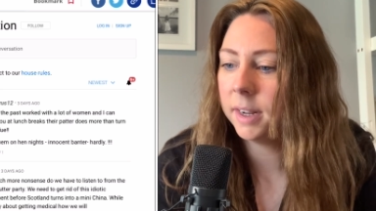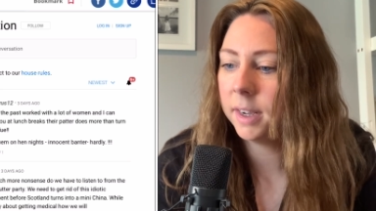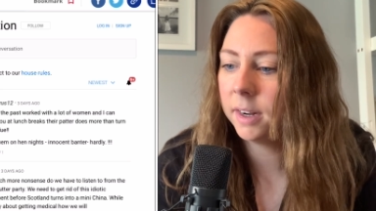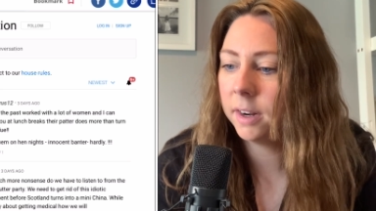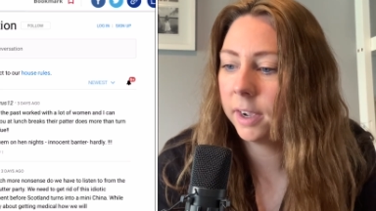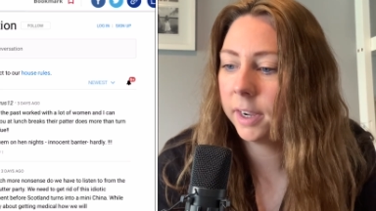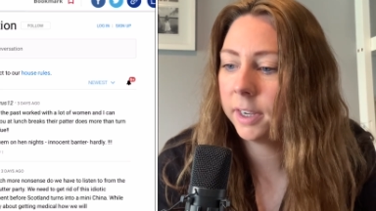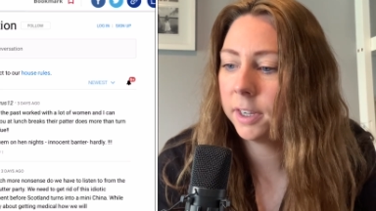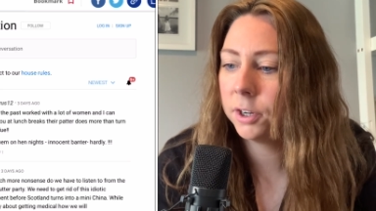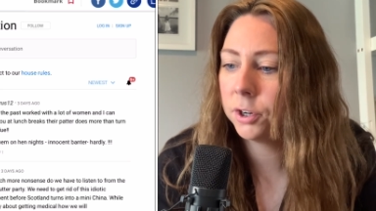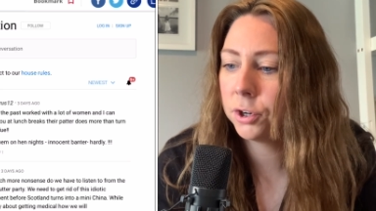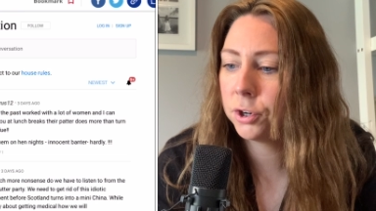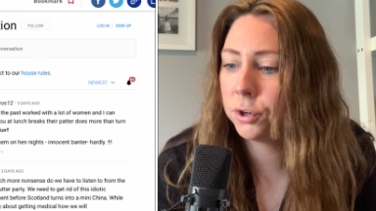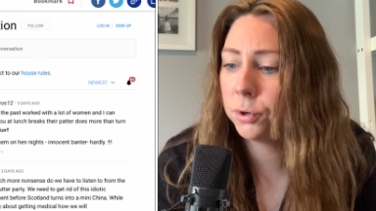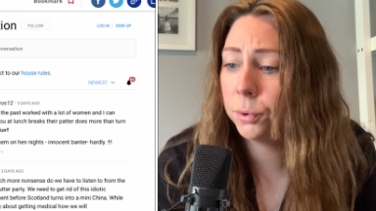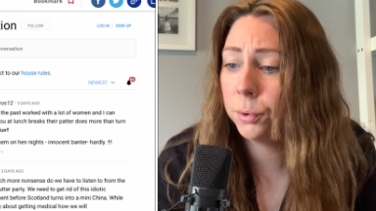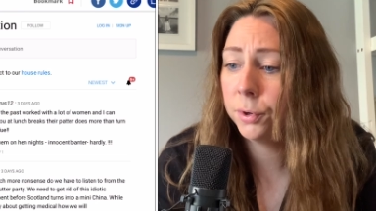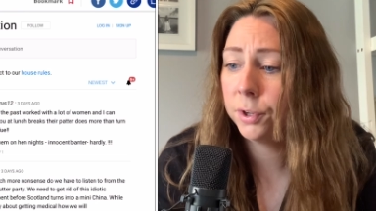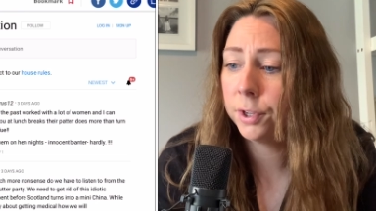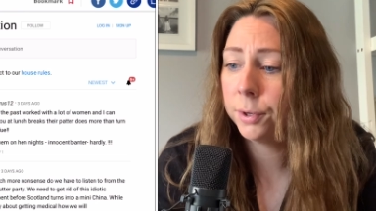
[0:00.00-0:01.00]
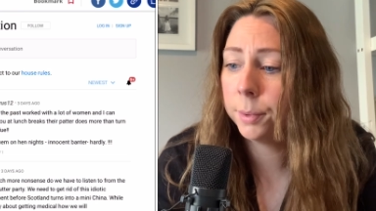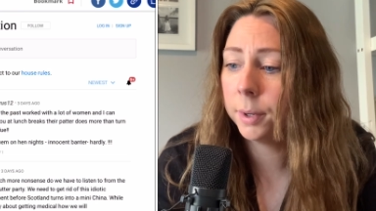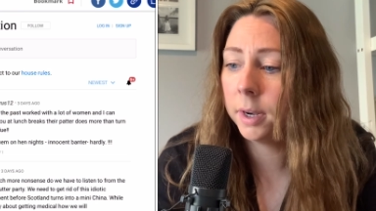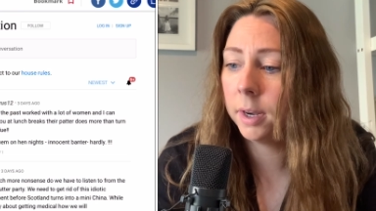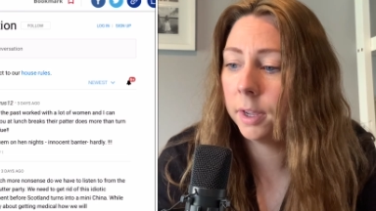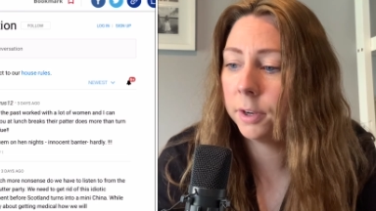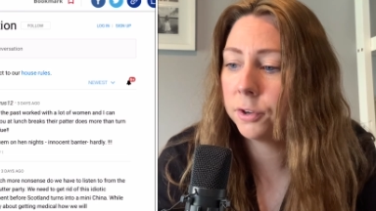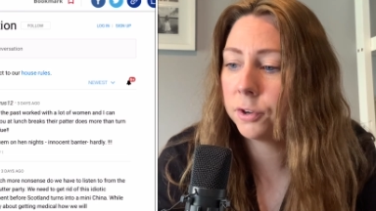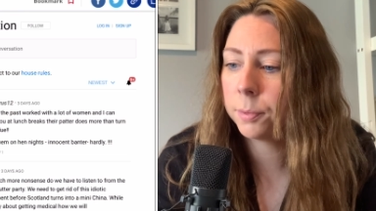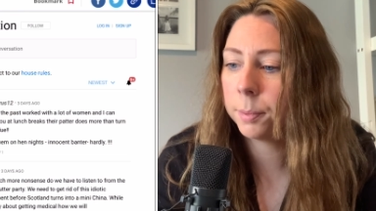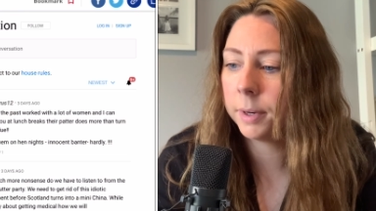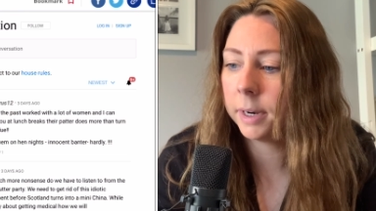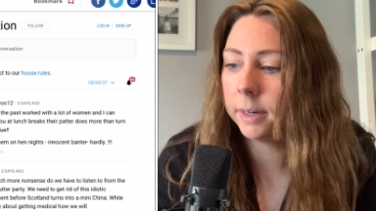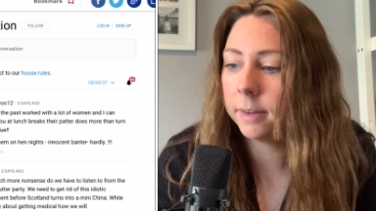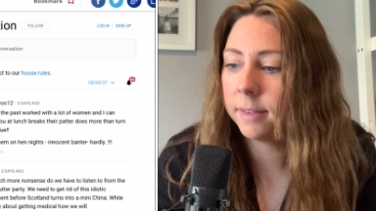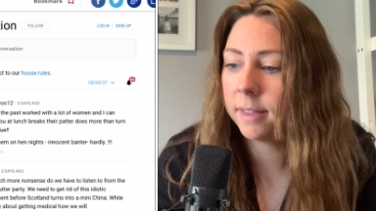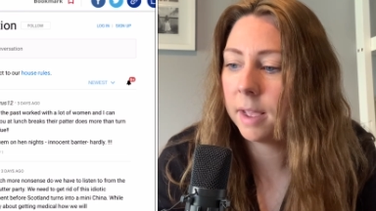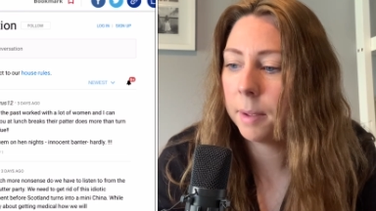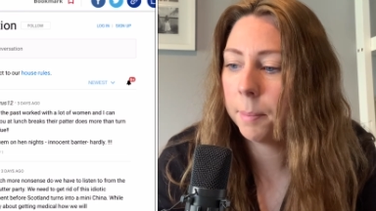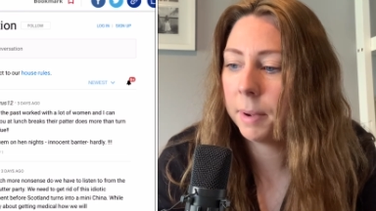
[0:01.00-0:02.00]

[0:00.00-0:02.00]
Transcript: and I can assure you at lunch breaks their